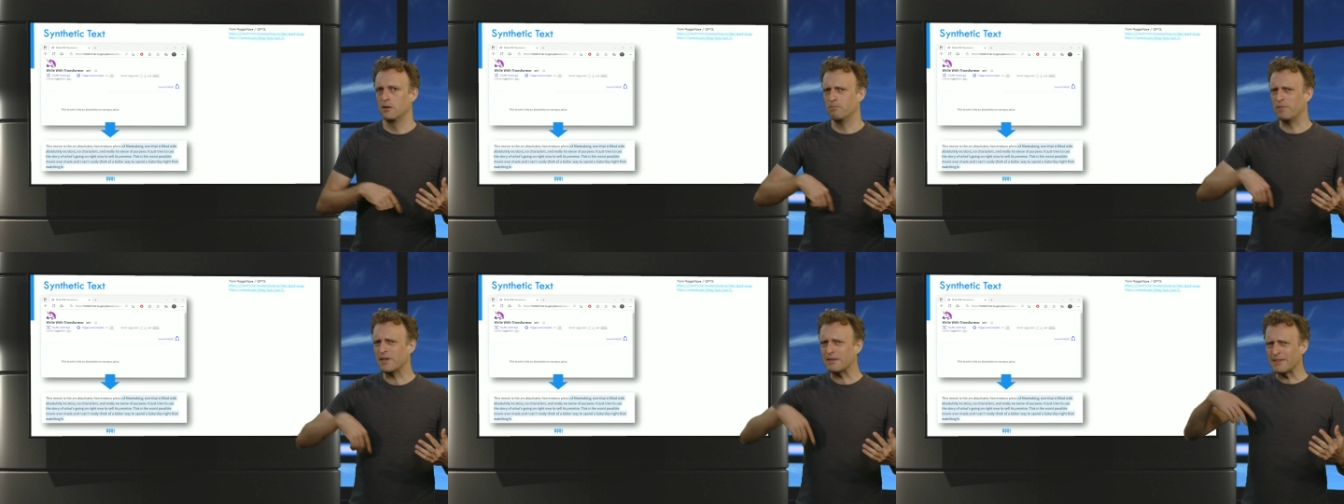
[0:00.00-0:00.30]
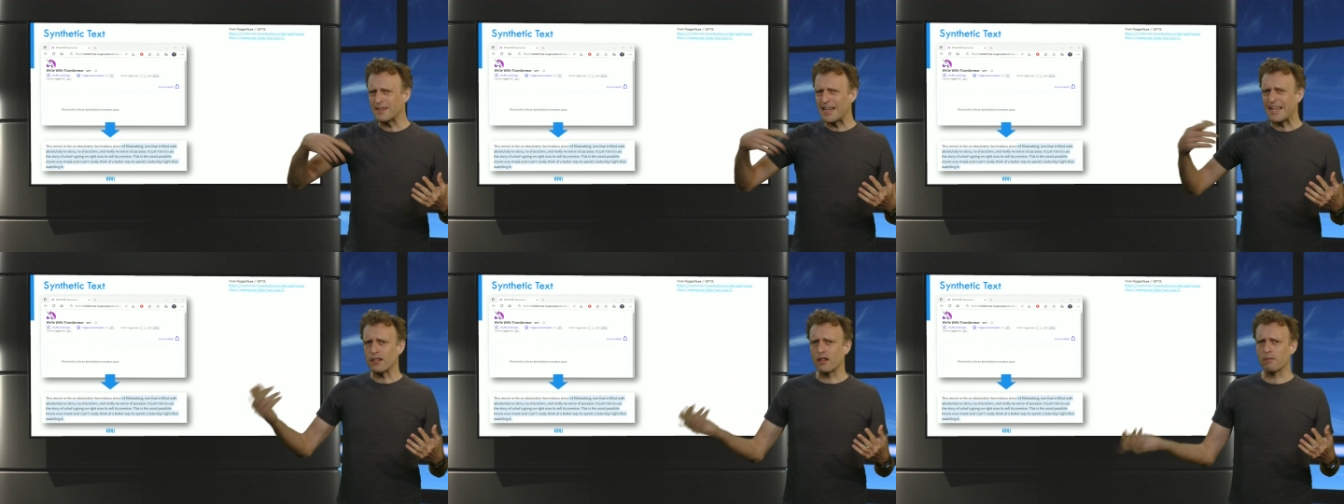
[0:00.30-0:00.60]

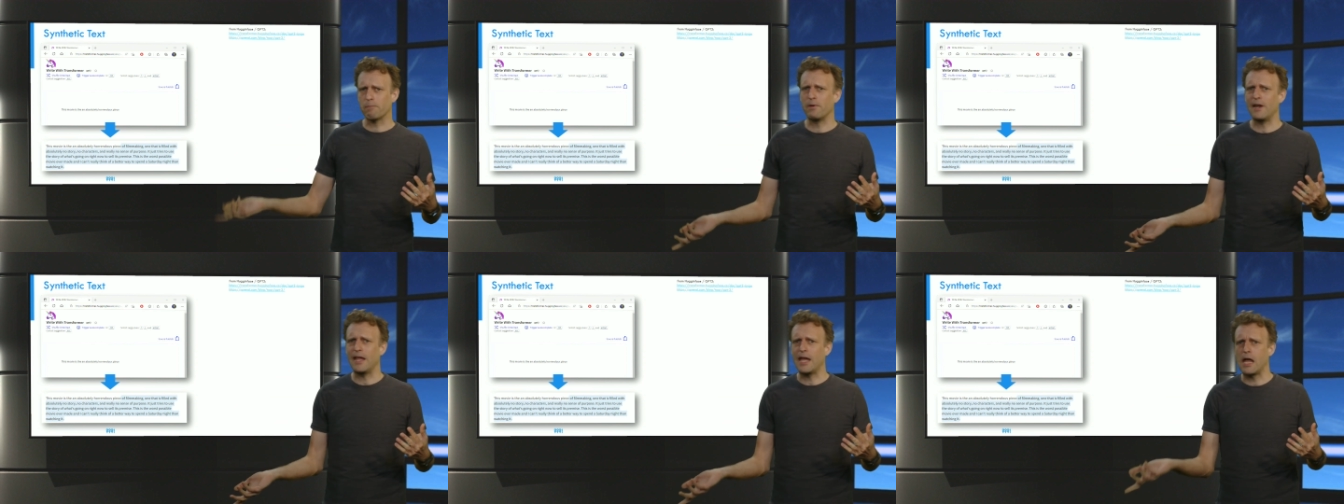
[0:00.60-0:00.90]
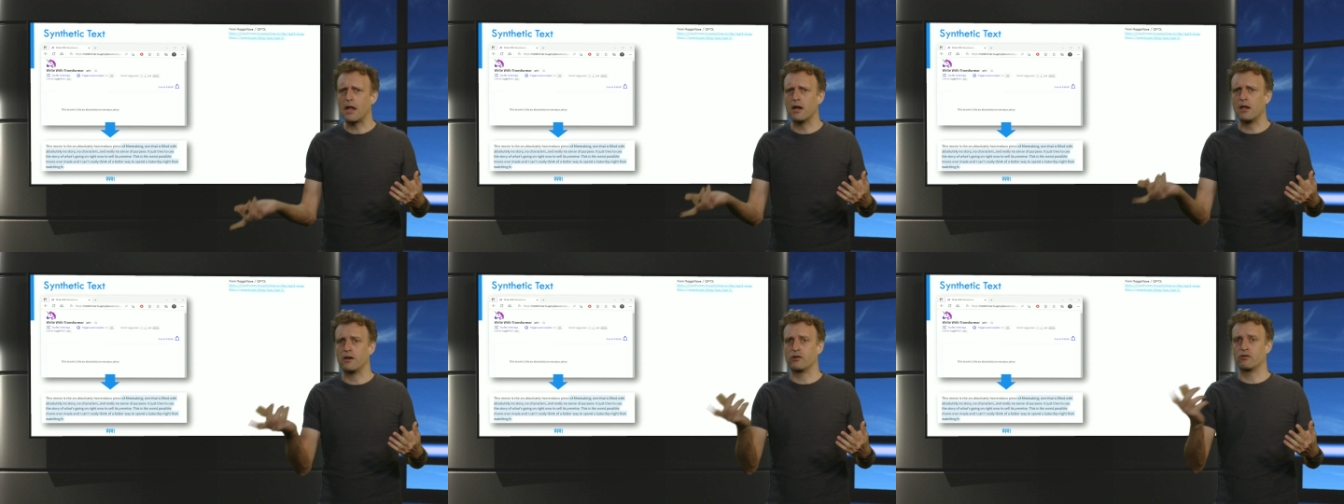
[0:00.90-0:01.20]
But let's
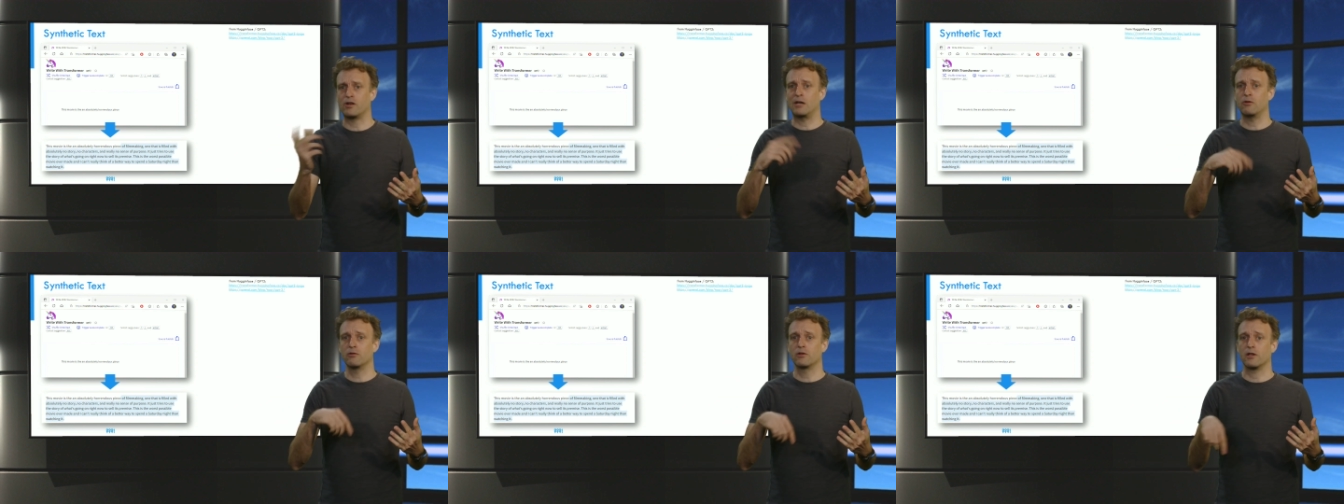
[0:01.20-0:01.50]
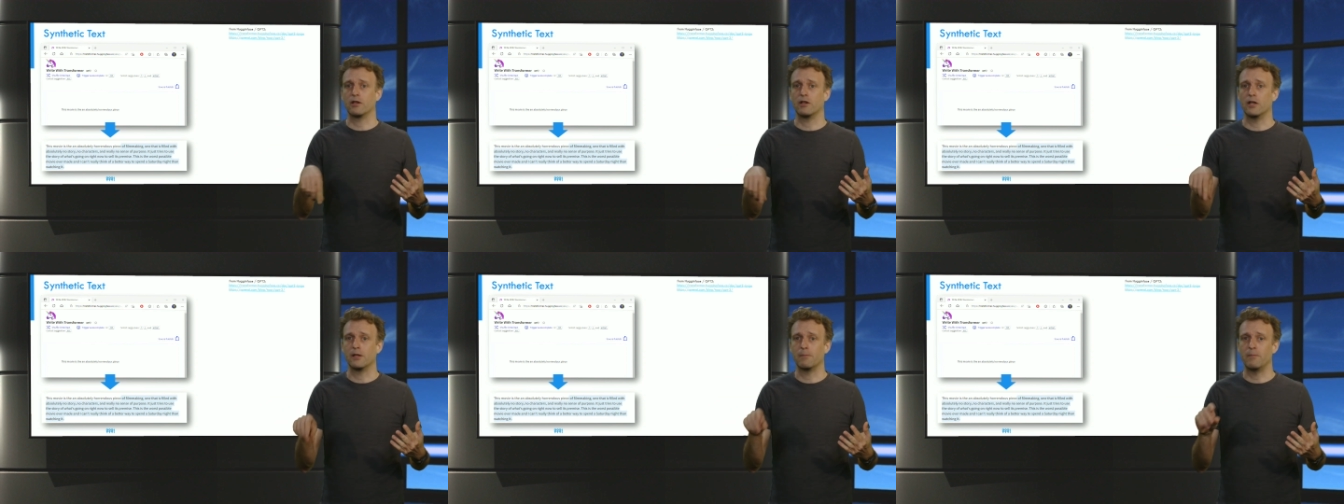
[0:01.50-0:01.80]
play
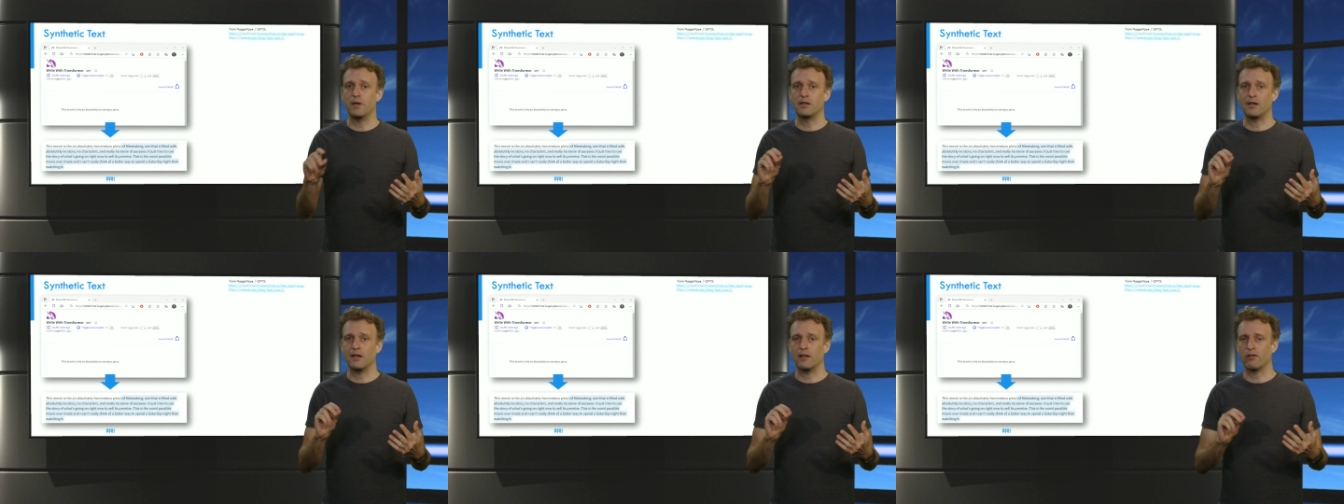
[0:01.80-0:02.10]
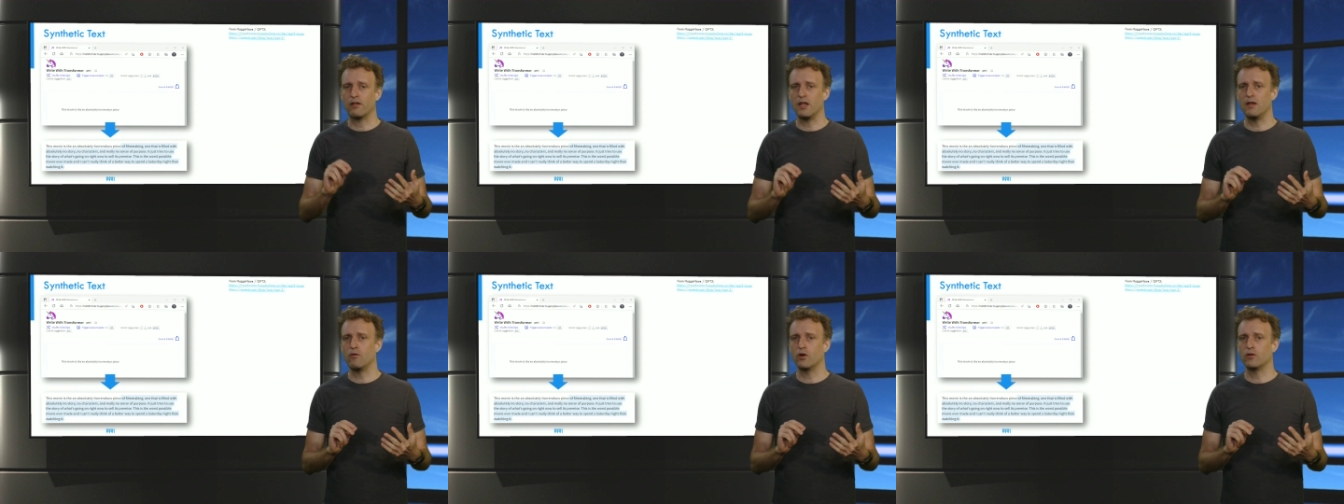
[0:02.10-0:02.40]
around a little bit
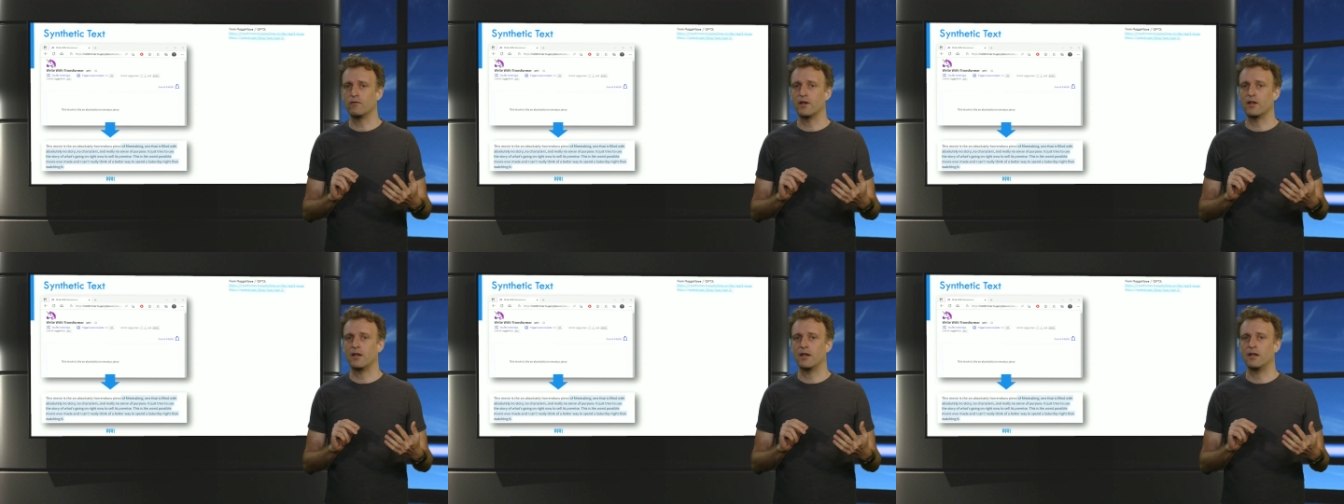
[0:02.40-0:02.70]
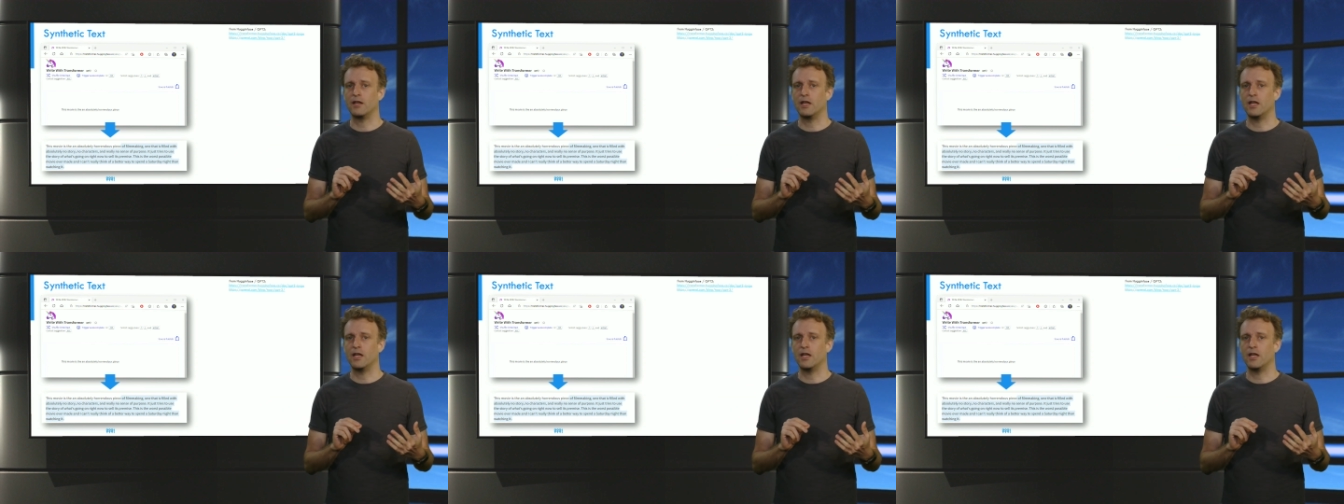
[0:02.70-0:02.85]
and see what we can